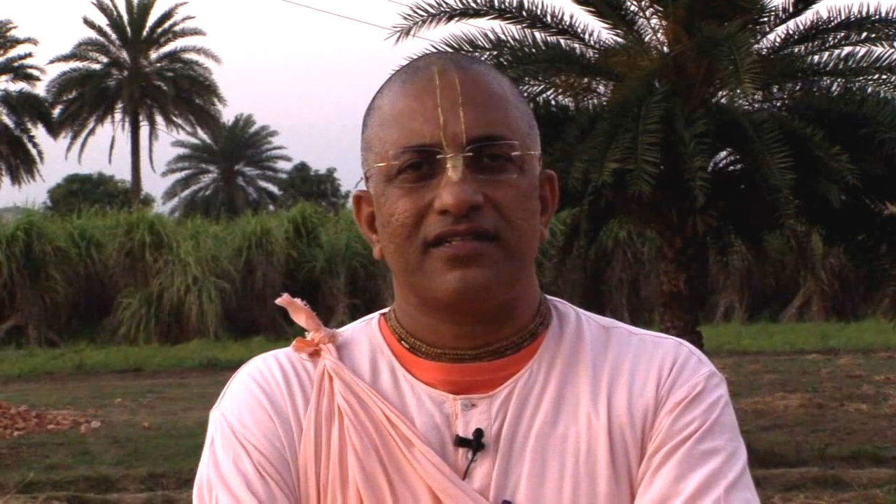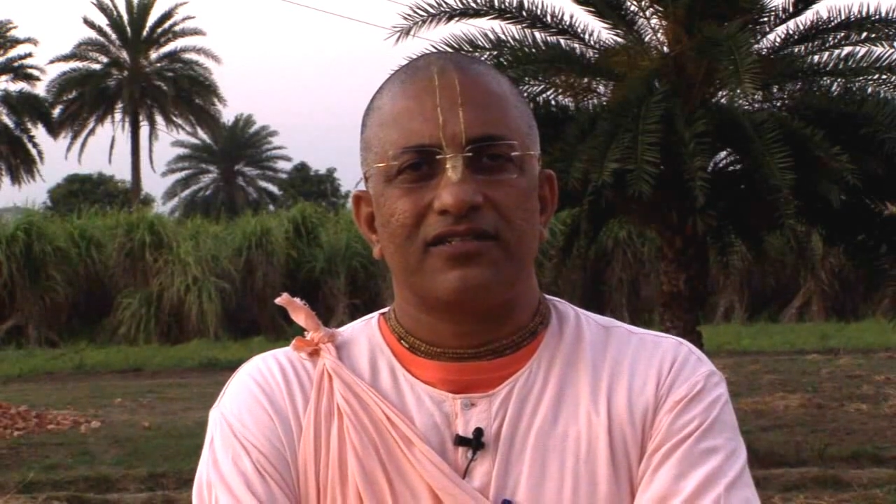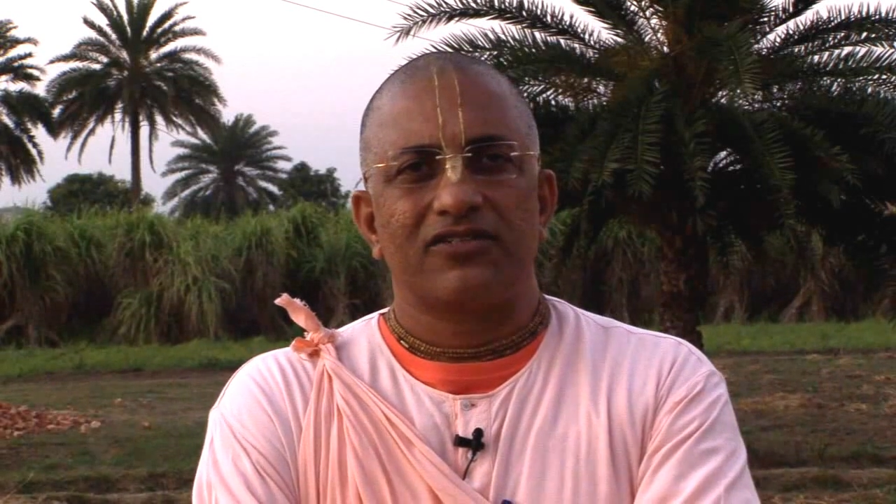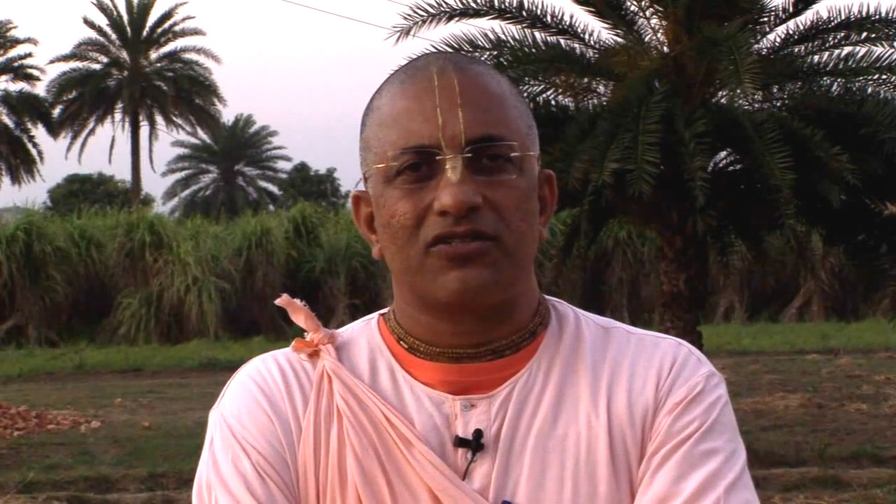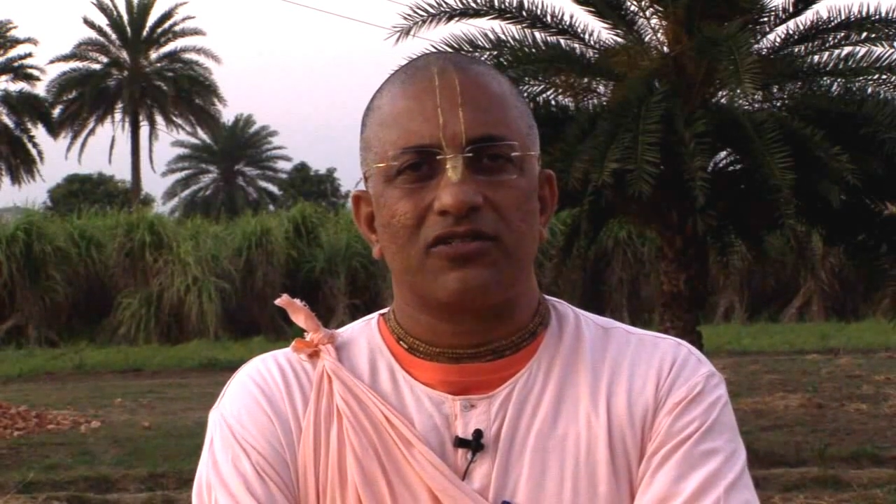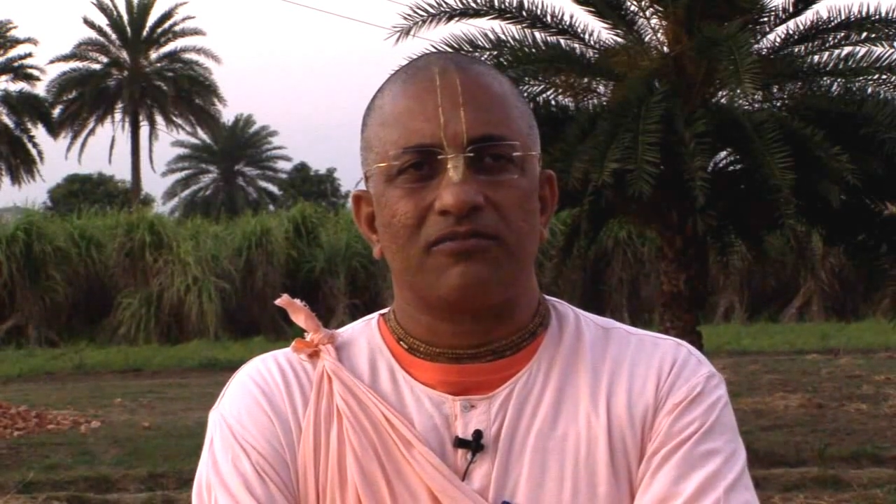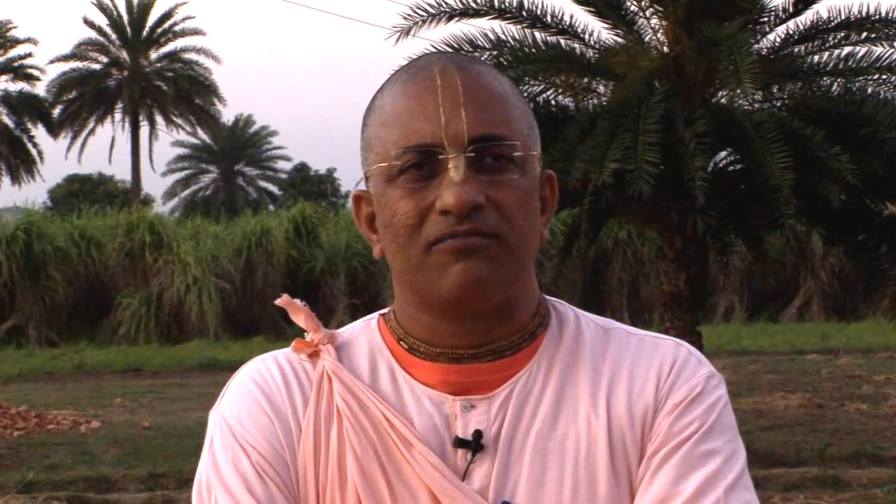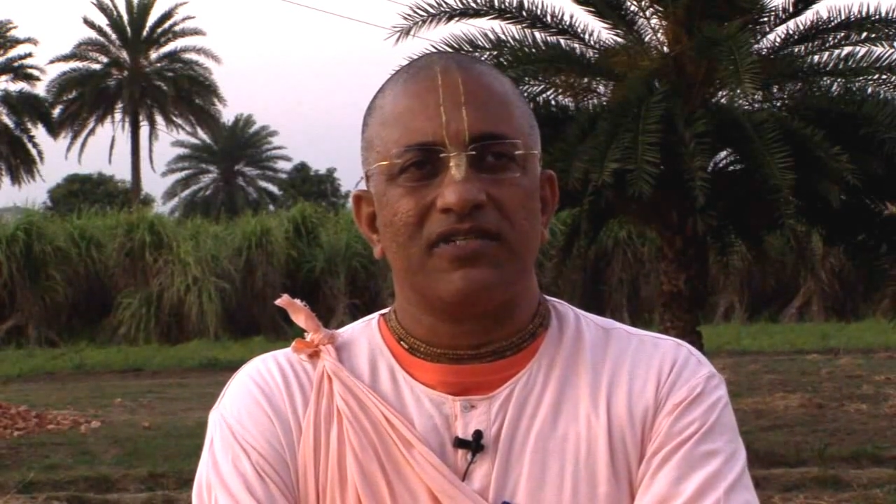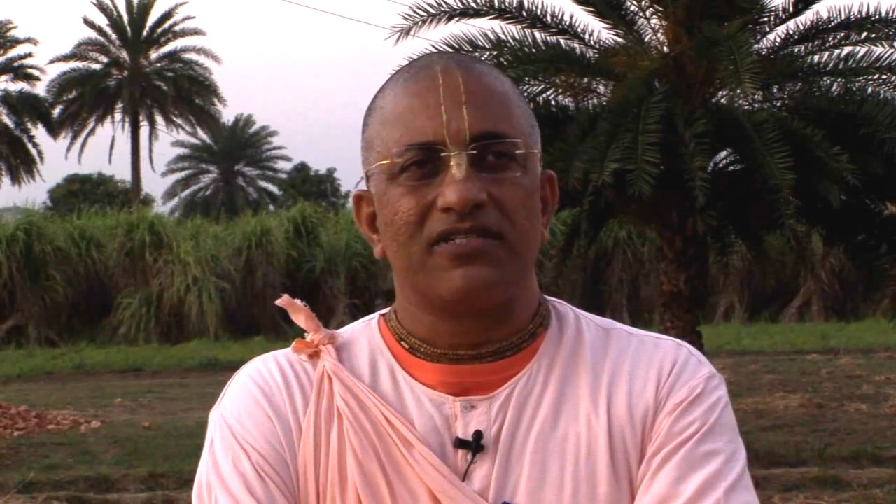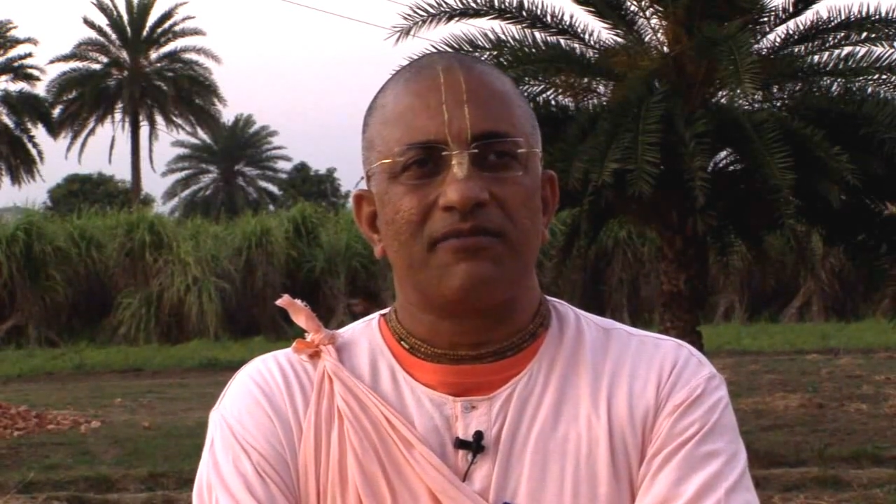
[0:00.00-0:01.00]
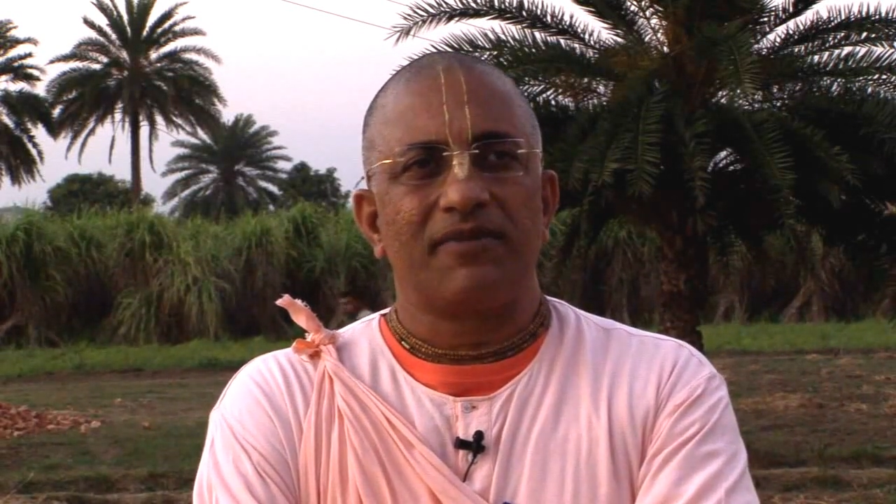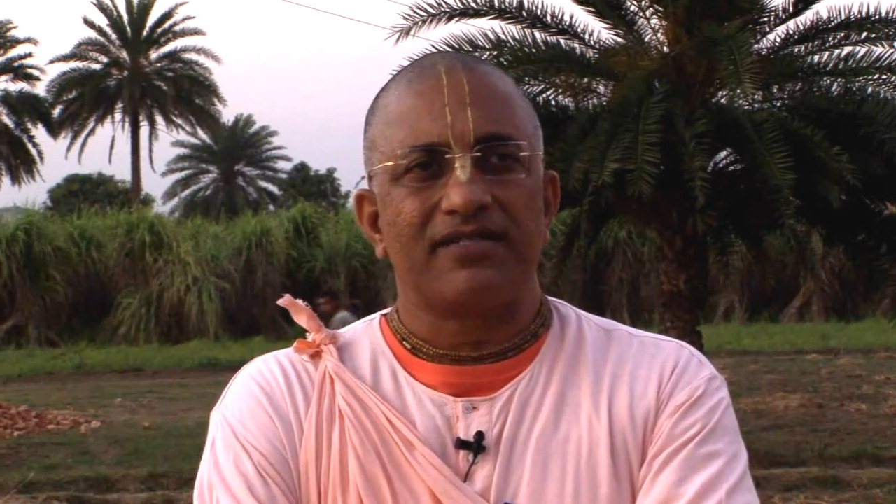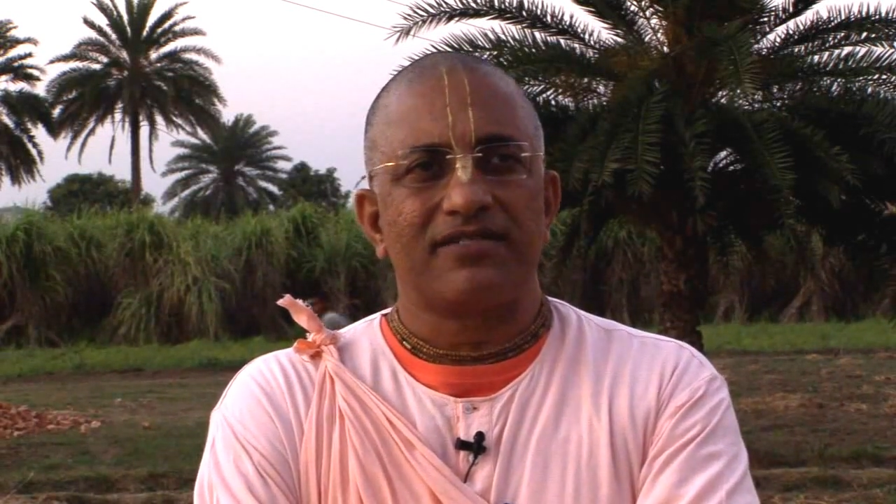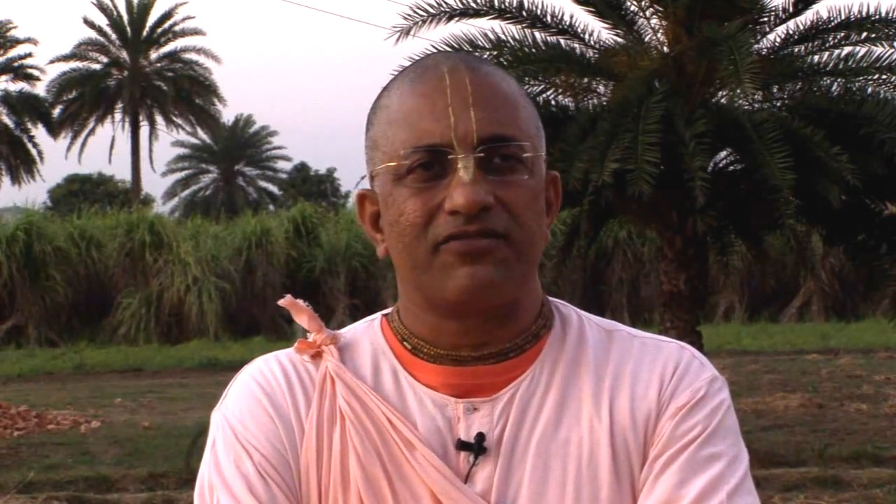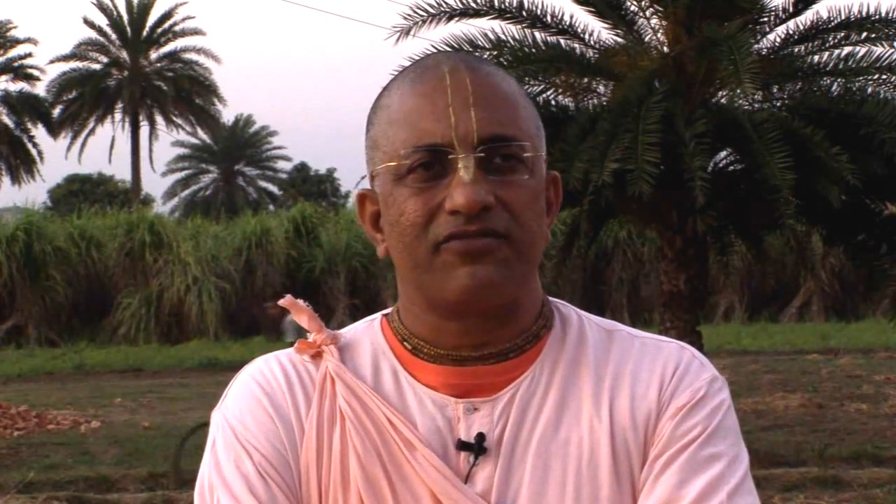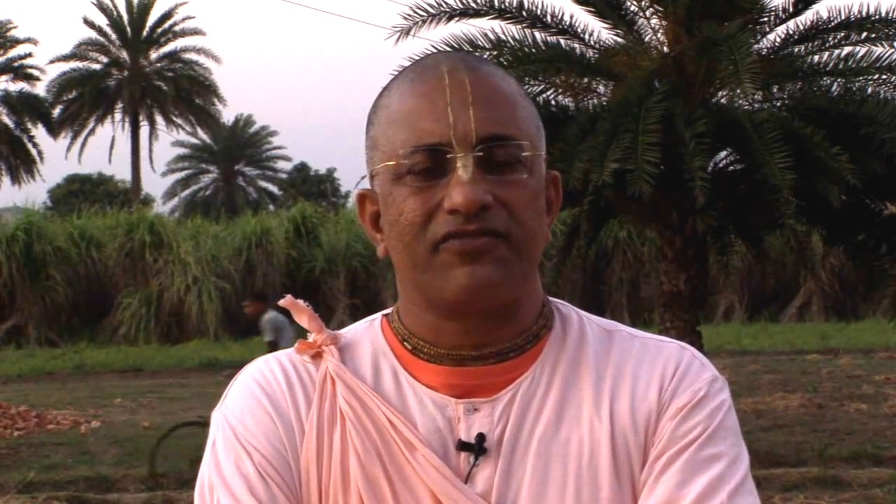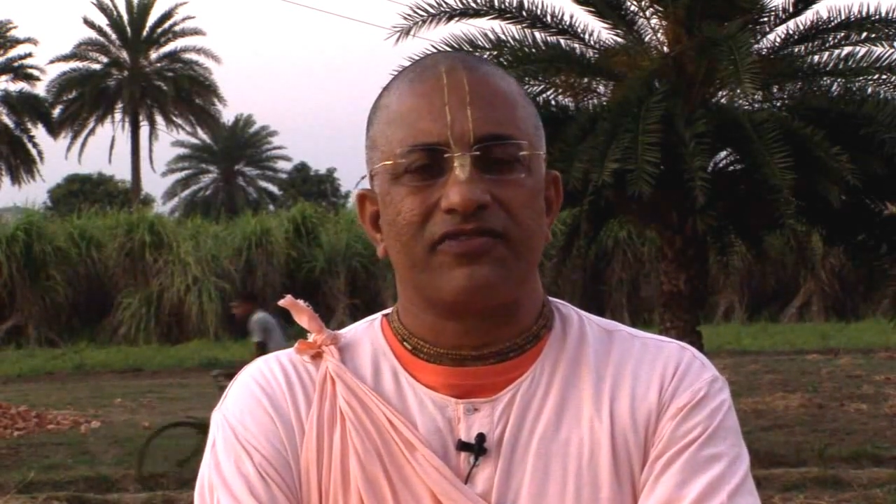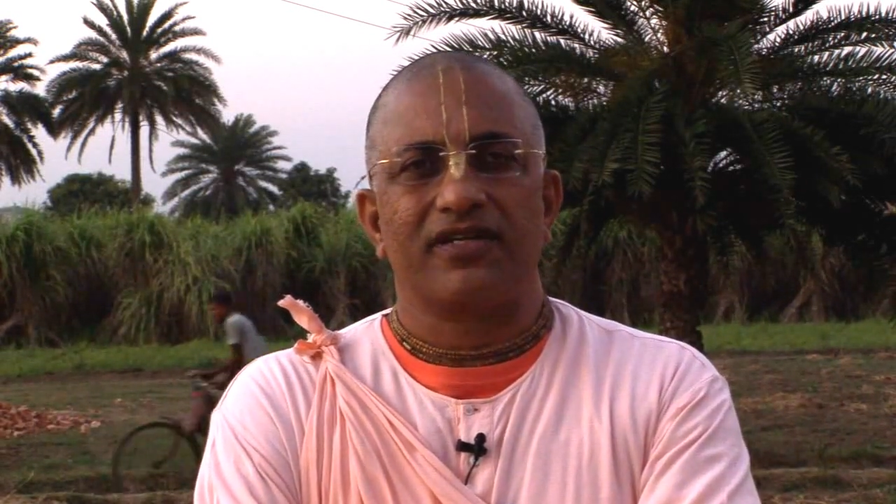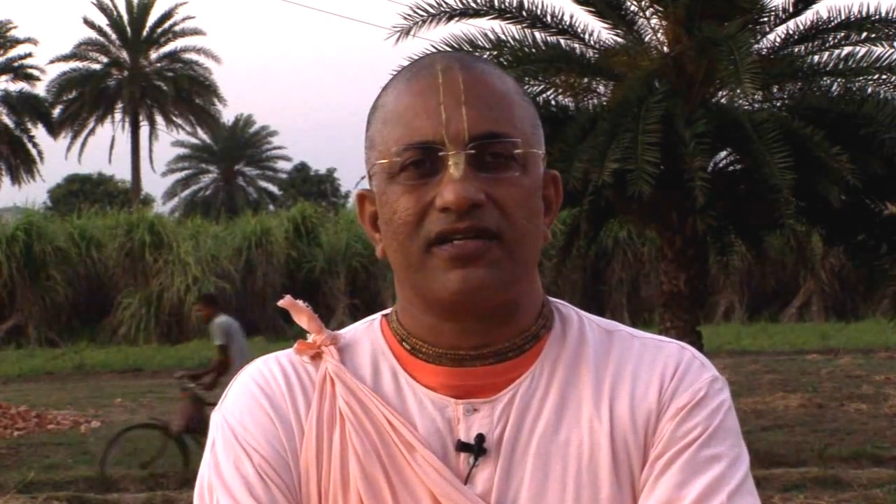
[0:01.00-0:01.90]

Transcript: So it's a massive